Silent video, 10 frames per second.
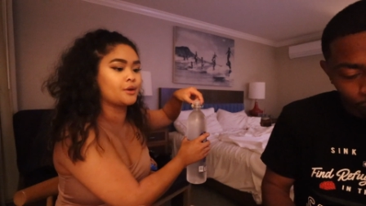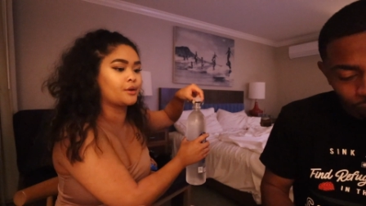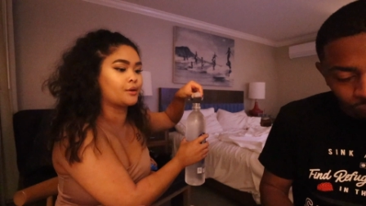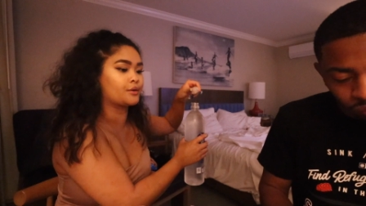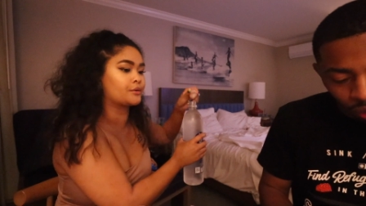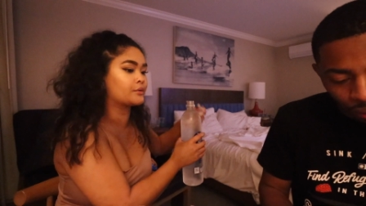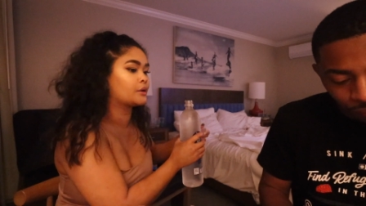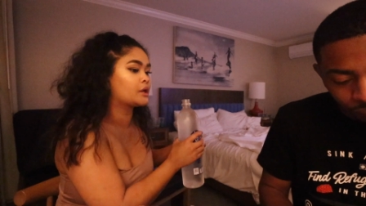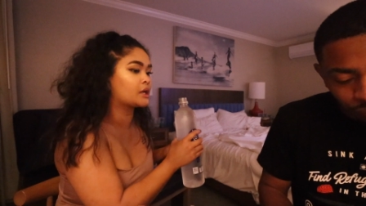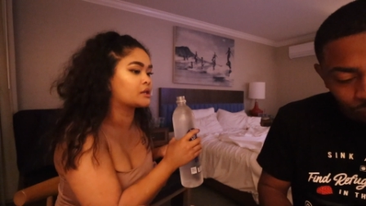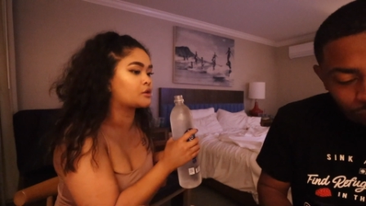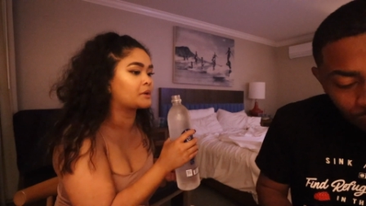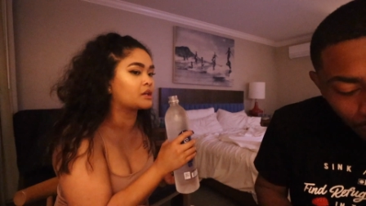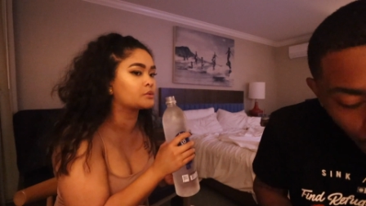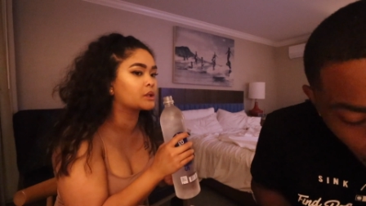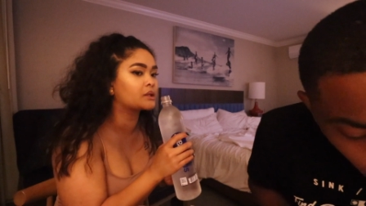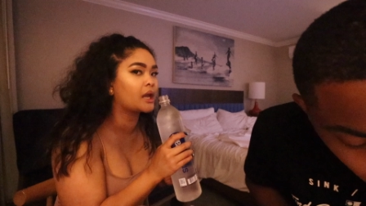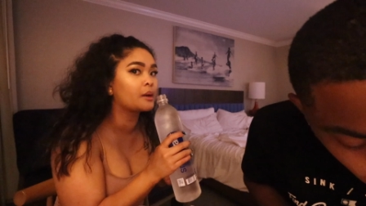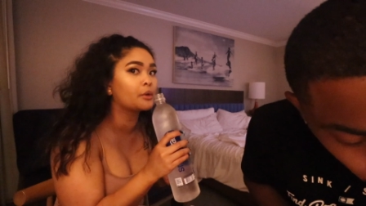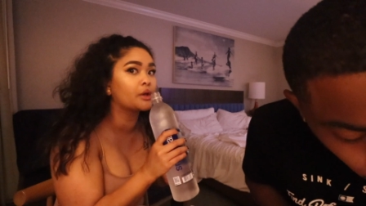and Ken told me not to bring the
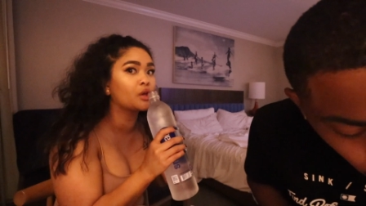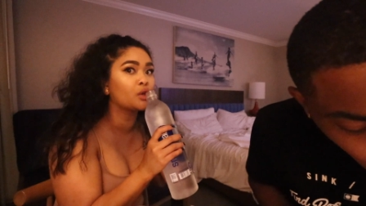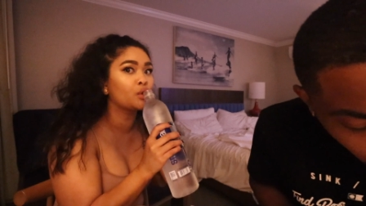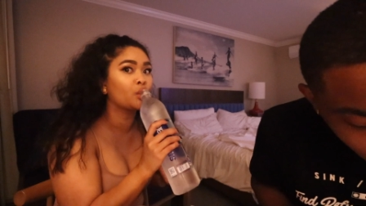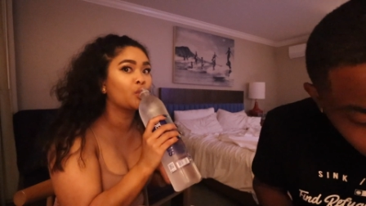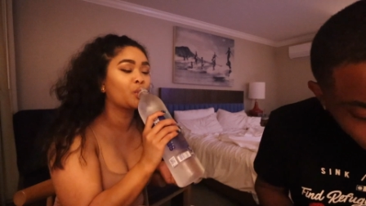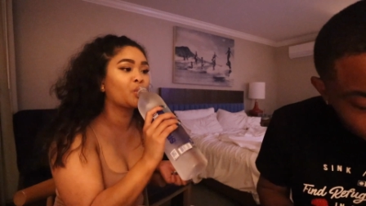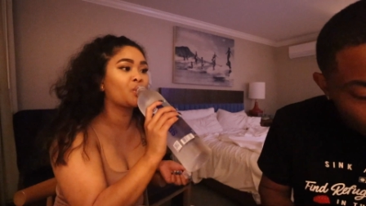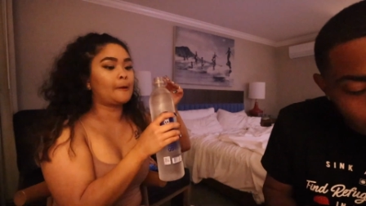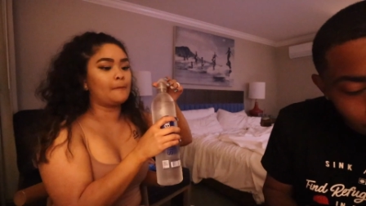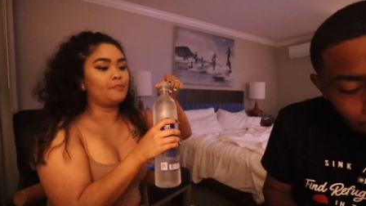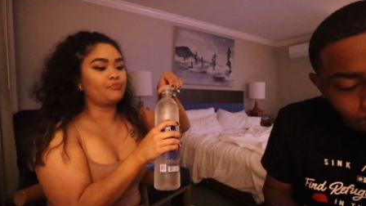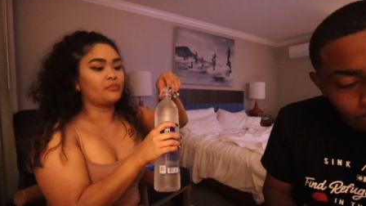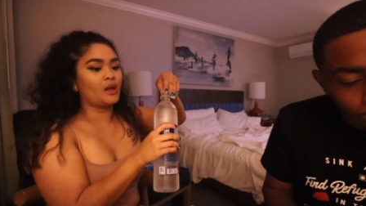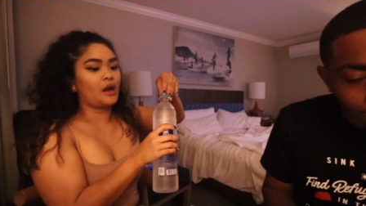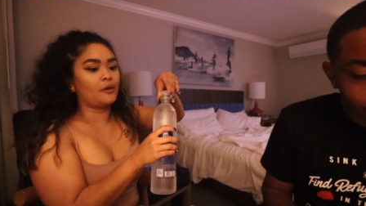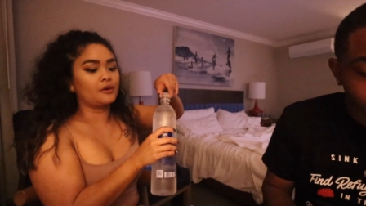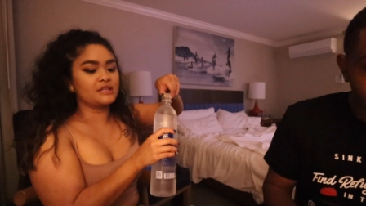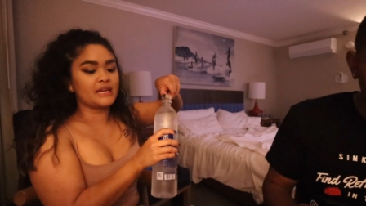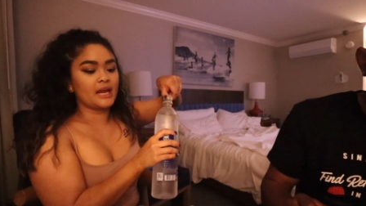camera. How
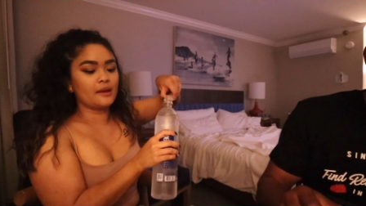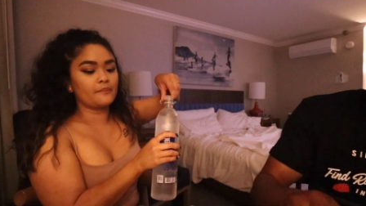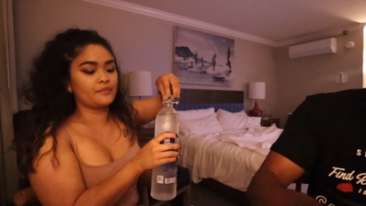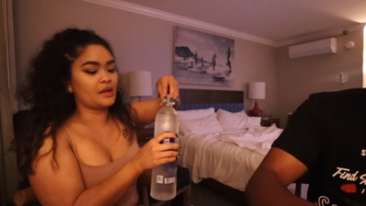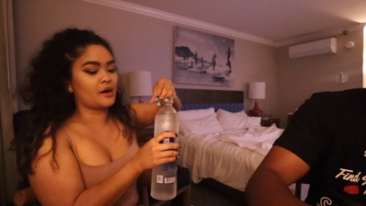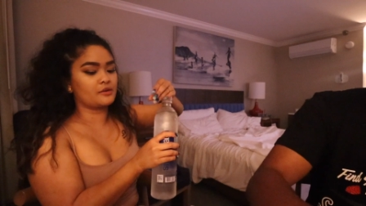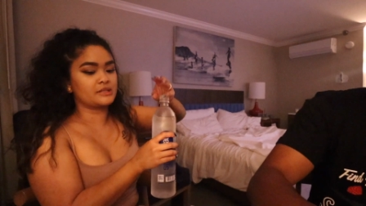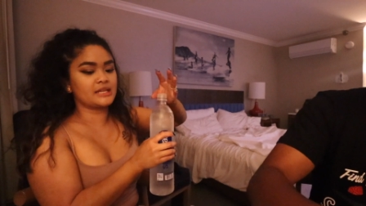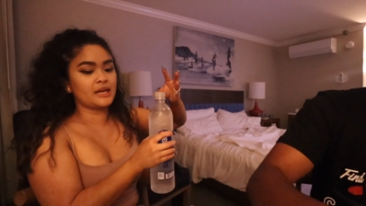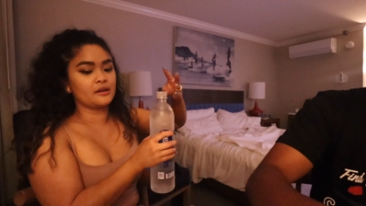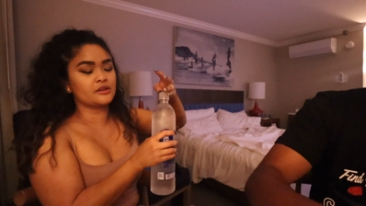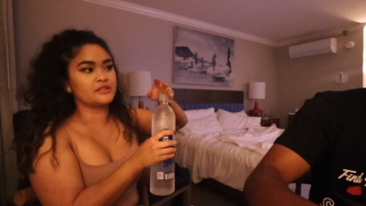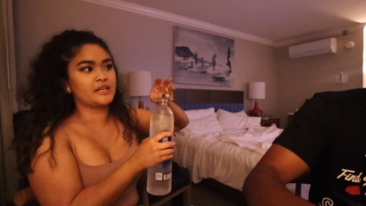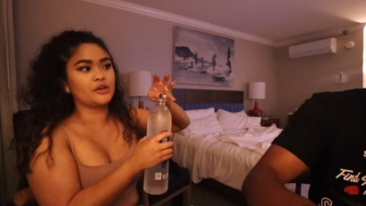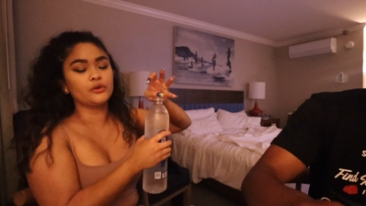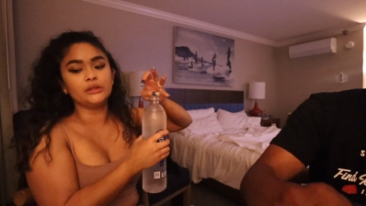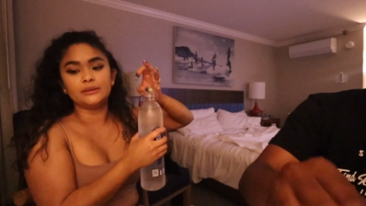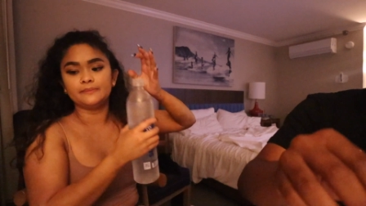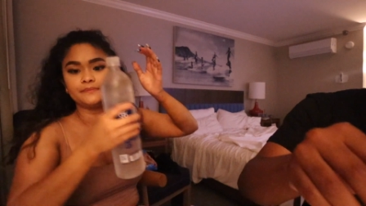are they? How are they? Are they good?